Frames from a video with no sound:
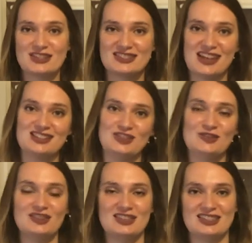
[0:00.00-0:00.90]
want to stay
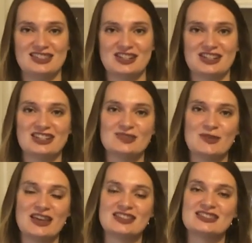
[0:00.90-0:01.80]
tuned in this series,
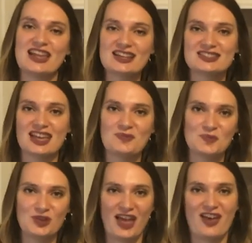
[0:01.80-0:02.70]
because next up
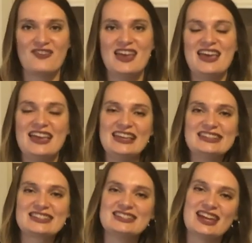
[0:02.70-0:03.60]
we'll have
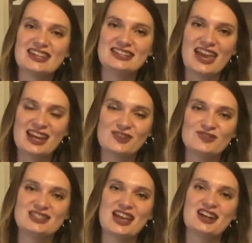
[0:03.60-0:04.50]
East Kentucky
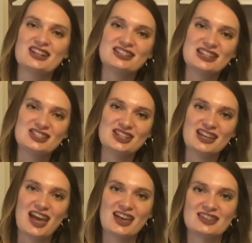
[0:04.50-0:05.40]
native Sarah
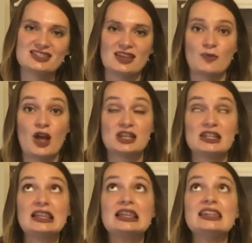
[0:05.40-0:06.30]
teaching us some
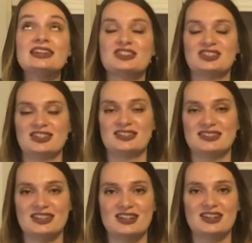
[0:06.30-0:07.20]
delicious
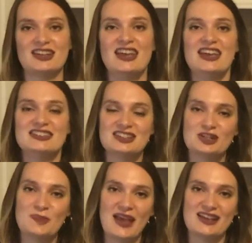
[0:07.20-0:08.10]
seared,
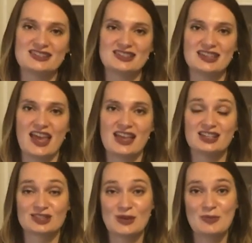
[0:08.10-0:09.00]
seared pan
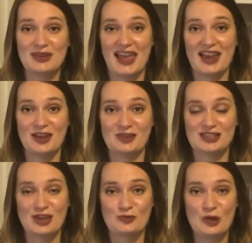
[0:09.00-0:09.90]
steak, sweet
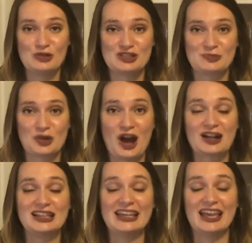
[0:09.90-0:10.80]
potatoes, and roasted
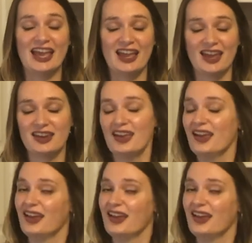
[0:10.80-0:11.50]
broccoli. And